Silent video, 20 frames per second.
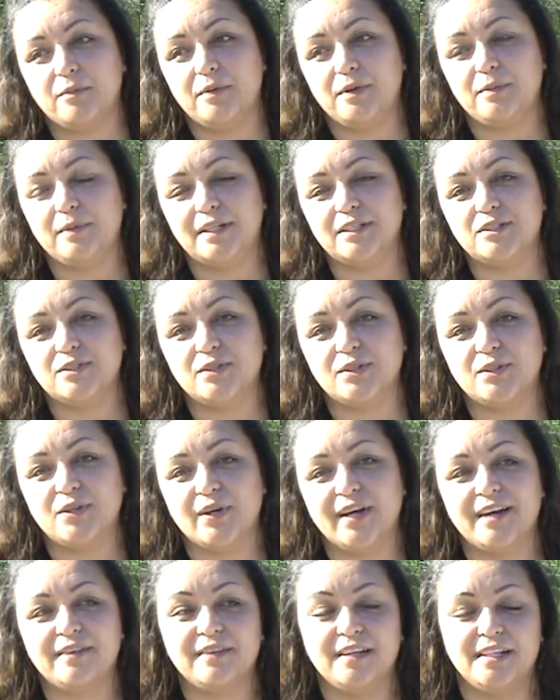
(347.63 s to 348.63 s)
We went to
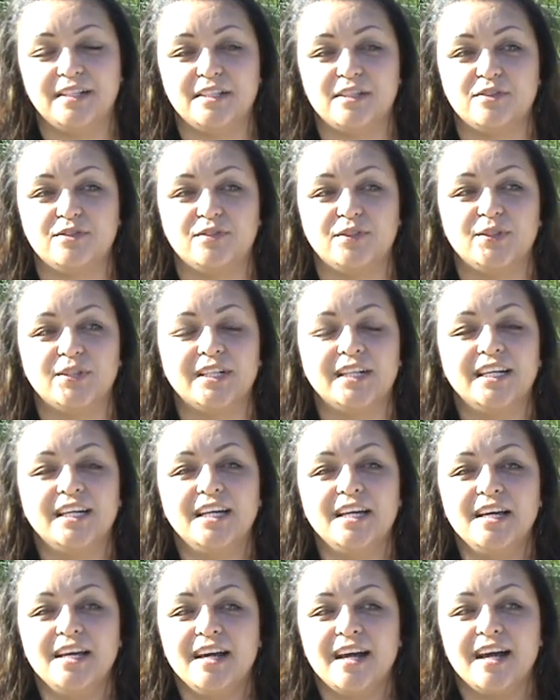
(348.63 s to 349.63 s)
go have Indian food.
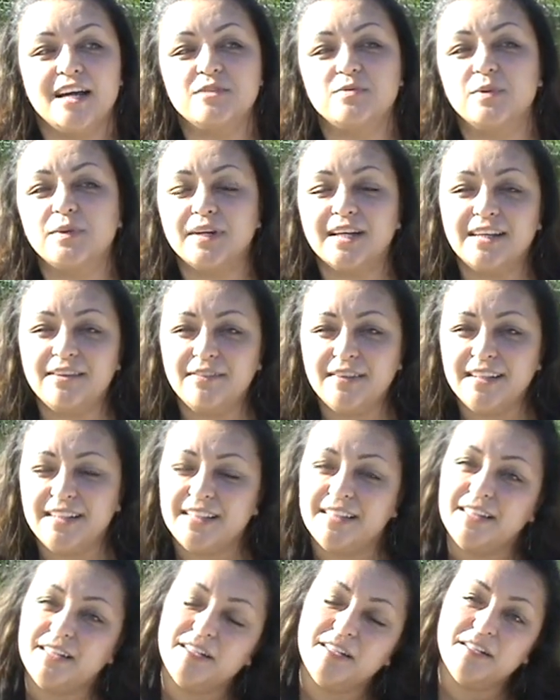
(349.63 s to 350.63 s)
As we were
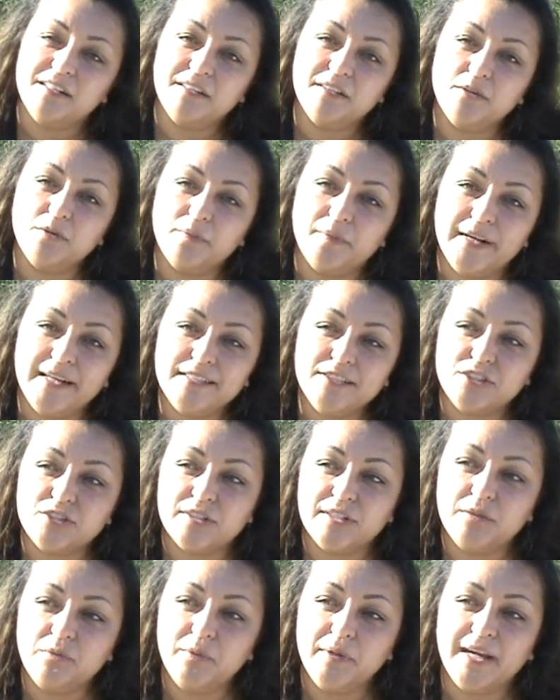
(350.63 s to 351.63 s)
leaving the
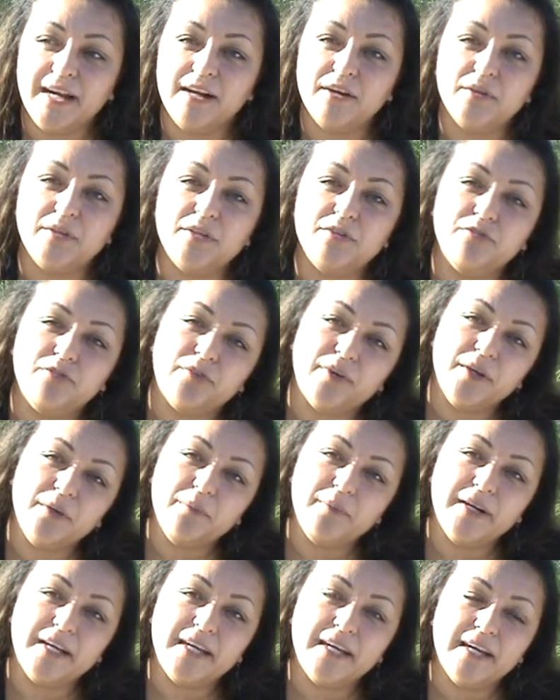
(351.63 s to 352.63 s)
restaurant, we got on the
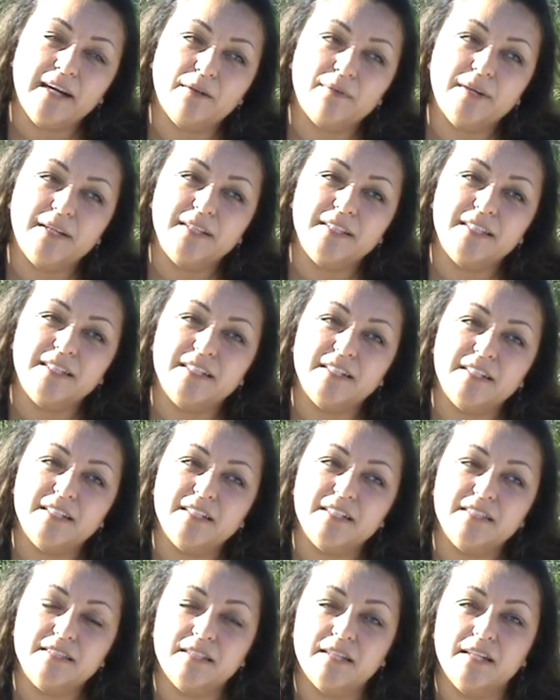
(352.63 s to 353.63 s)
freeway
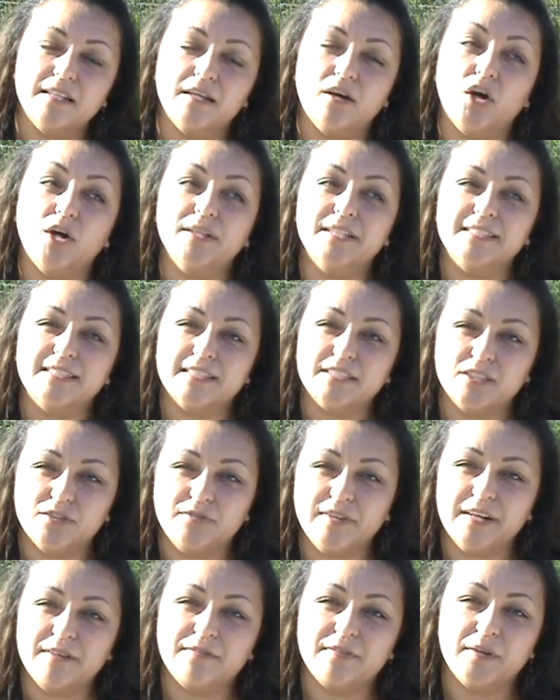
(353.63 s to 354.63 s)
on the
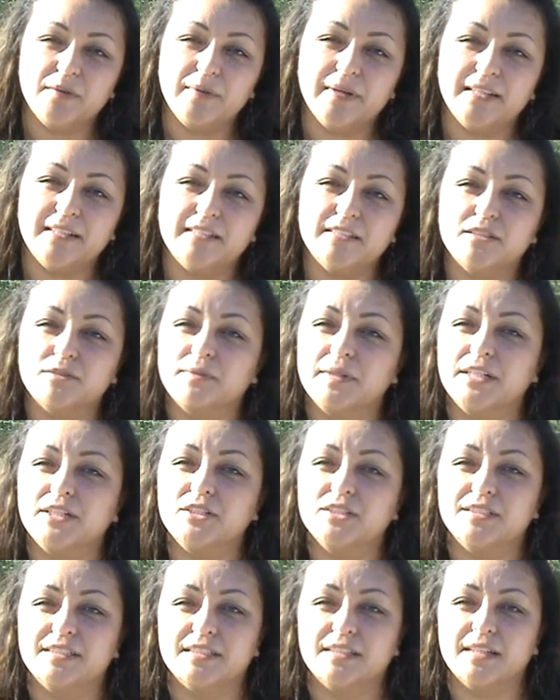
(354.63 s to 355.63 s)
605 freeway in the
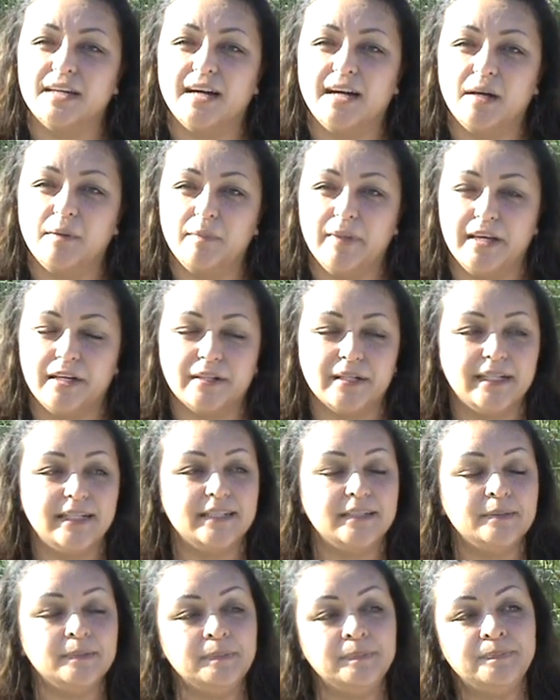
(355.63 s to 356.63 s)
Cerritos
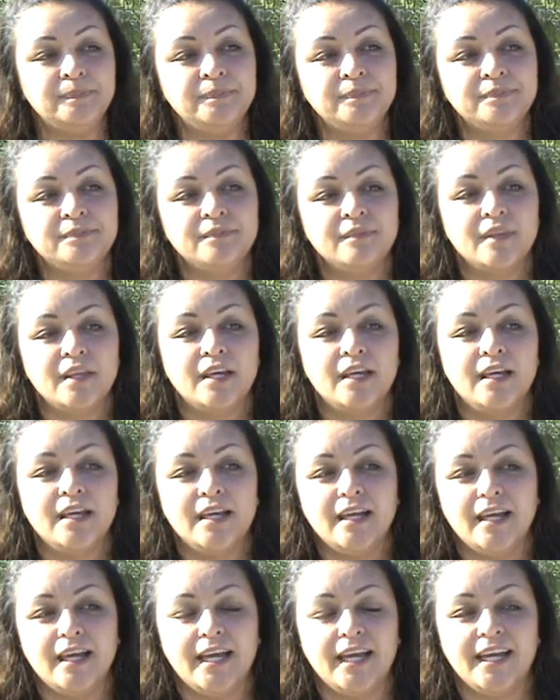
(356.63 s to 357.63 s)
area,
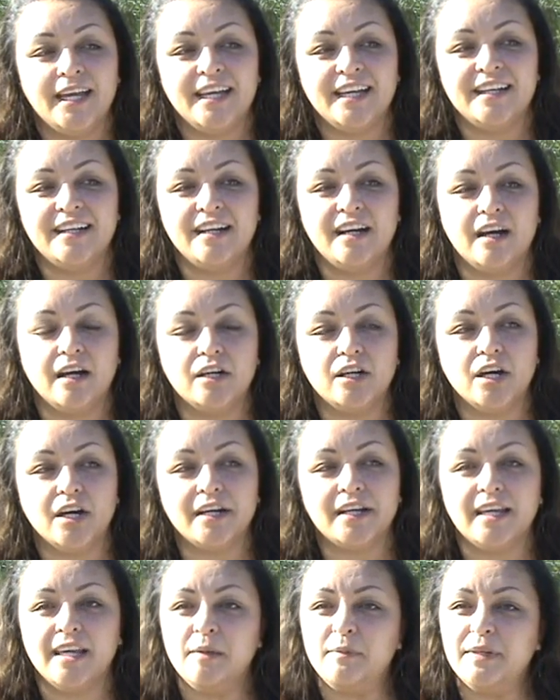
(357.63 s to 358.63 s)
and a
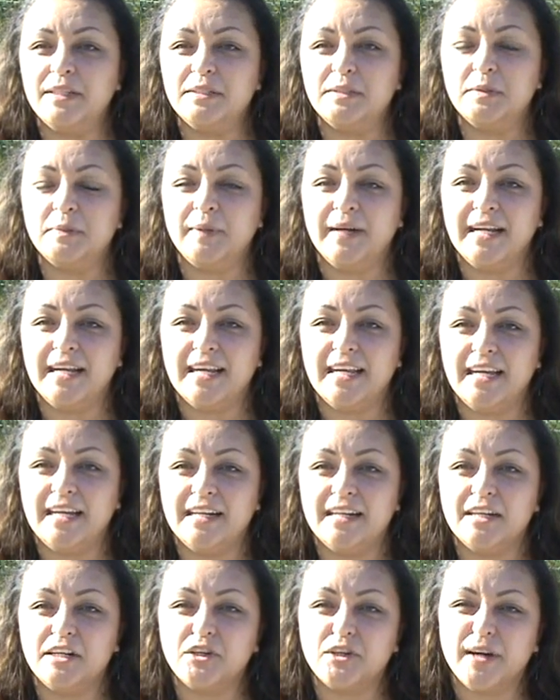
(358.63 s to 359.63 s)
car came into my
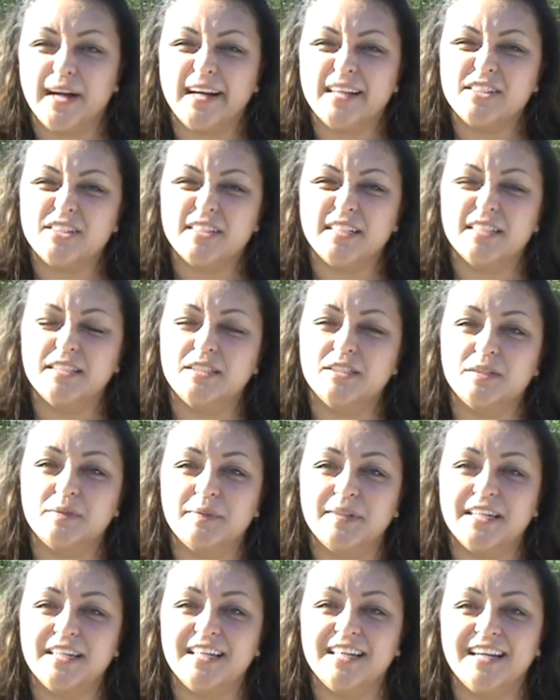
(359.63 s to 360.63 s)
lane and crashed into
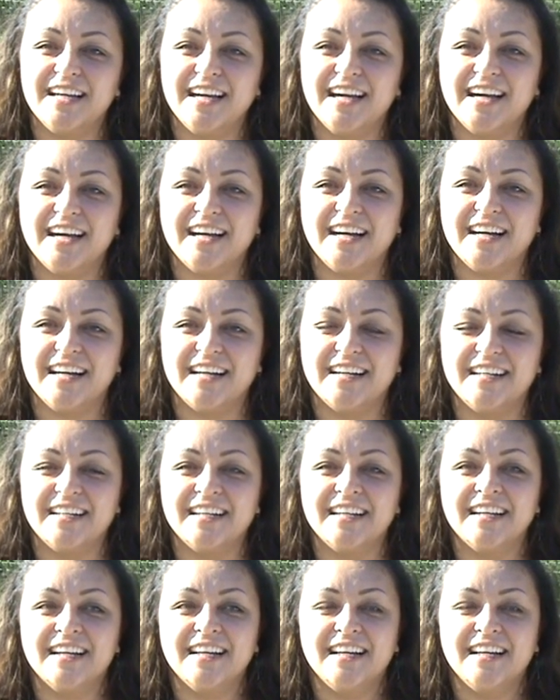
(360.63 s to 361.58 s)
me, and